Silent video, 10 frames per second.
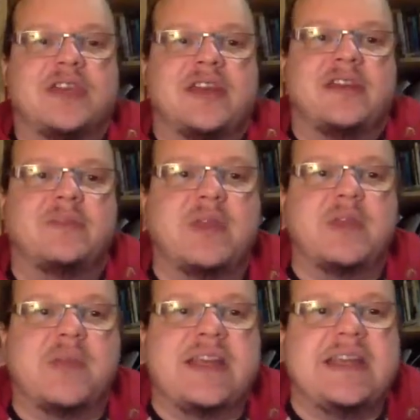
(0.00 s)
You know,
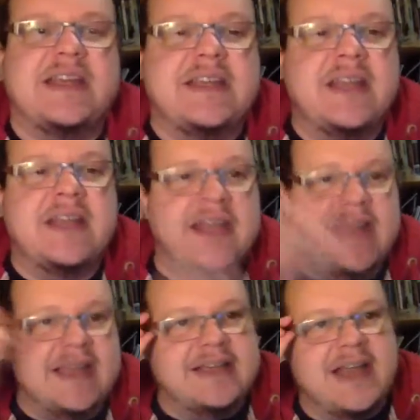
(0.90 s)
we need
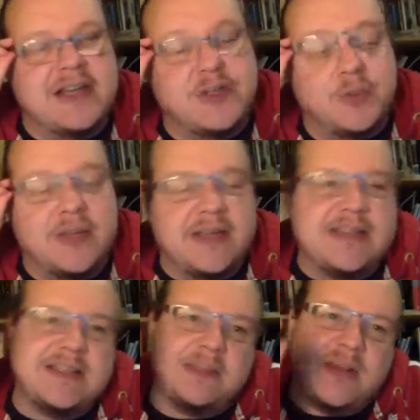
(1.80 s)
international
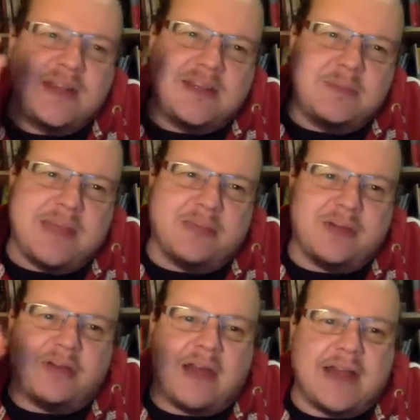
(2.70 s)
policing. We need to be able to
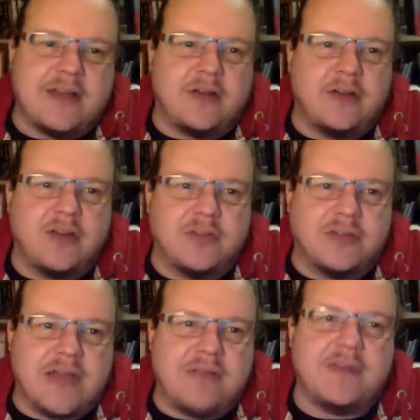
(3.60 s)
crack down on human
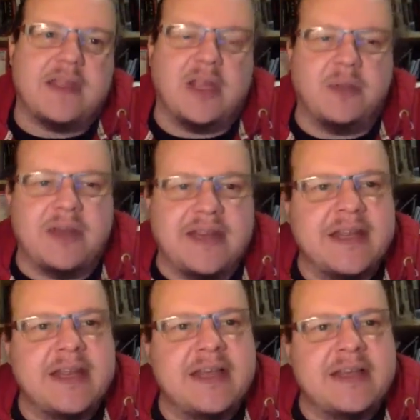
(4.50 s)
trafficking. We need
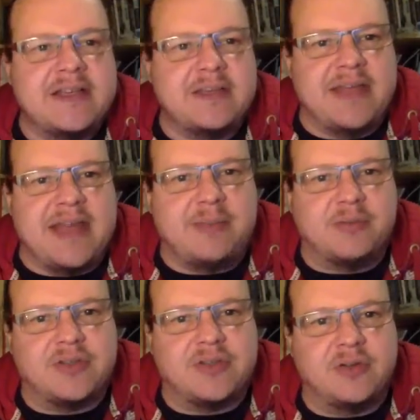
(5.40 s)
to be able
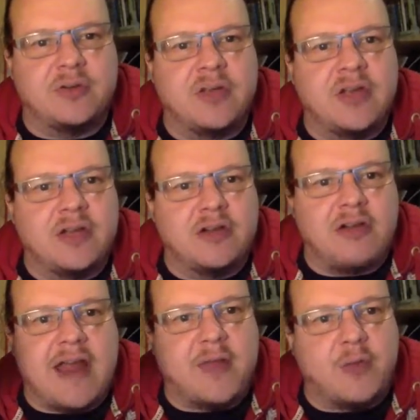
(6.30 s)
to
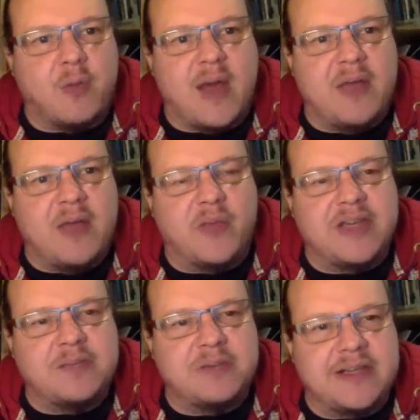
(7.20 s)
crack the way in
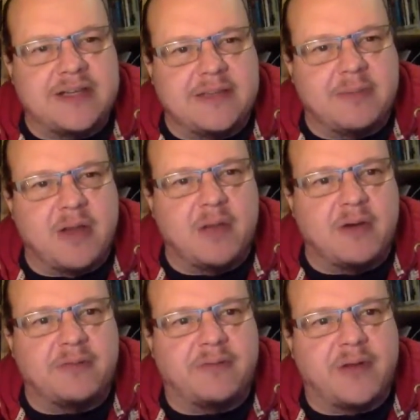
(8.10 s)
which particularly
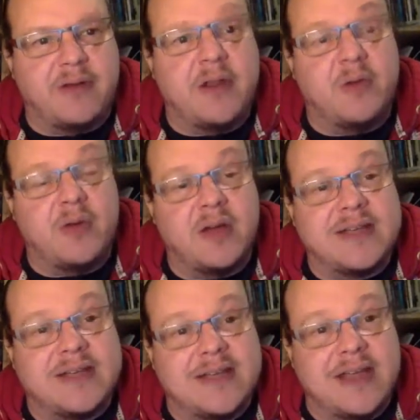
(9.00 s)
mobile phone networks
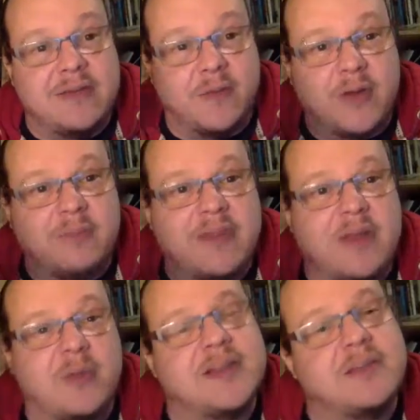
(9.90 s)
and VoIP
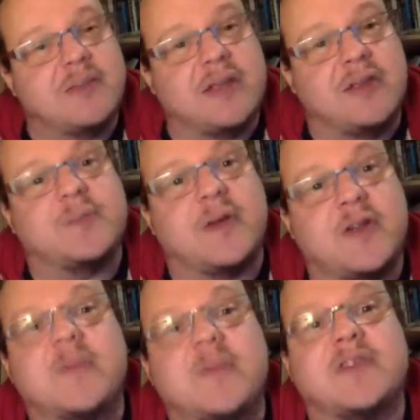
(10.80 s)
networks are being used by
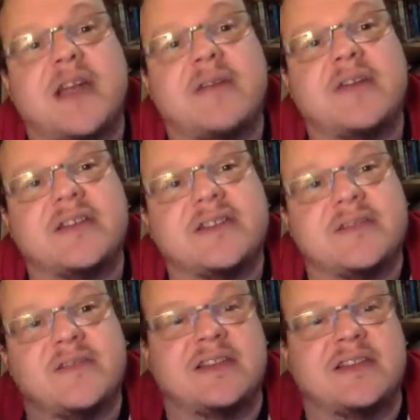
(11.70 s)
human traffickers to
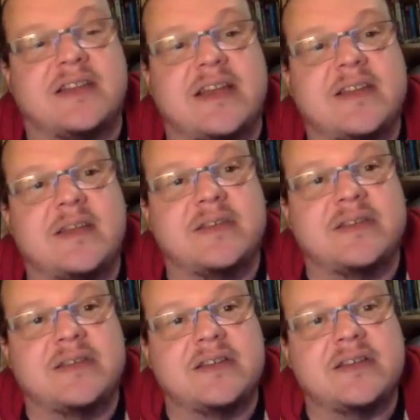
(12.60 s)
facilitate their
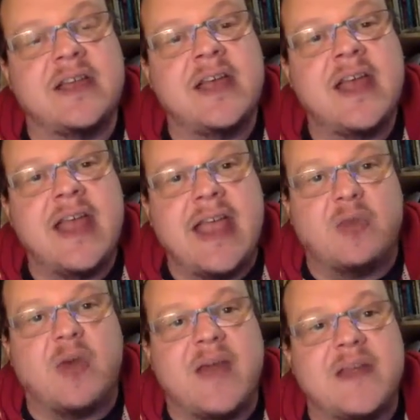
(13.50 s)
business in a
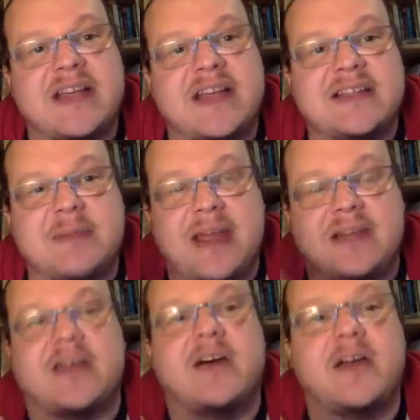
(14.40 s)
way that takes them
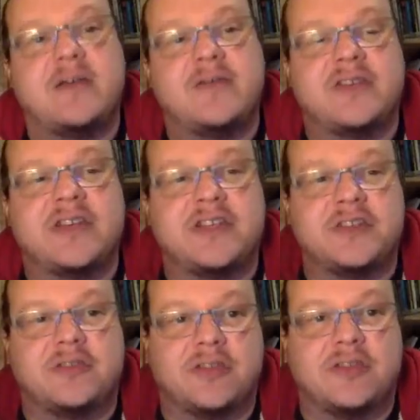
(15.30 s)
outside of the
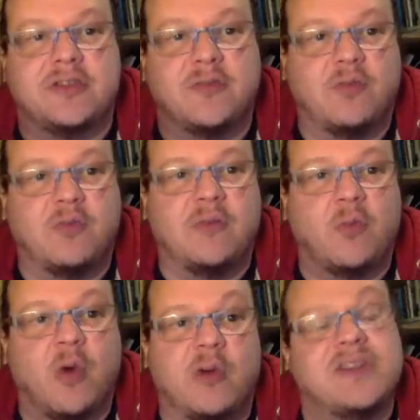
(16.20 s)
traditional use of
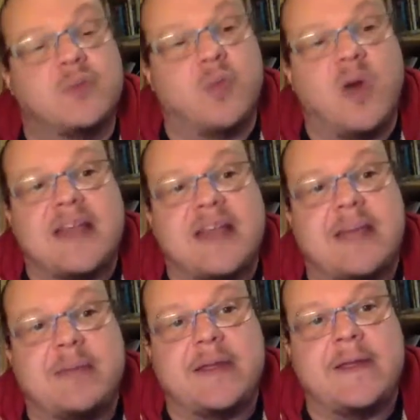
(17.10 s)
warrants and
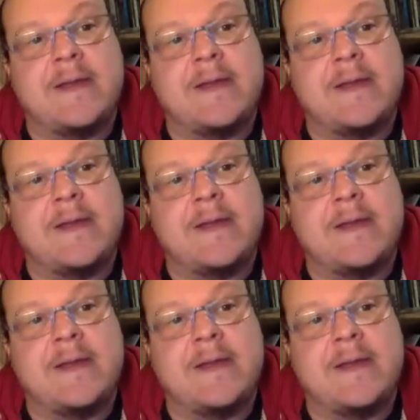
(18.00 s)
wiretapping.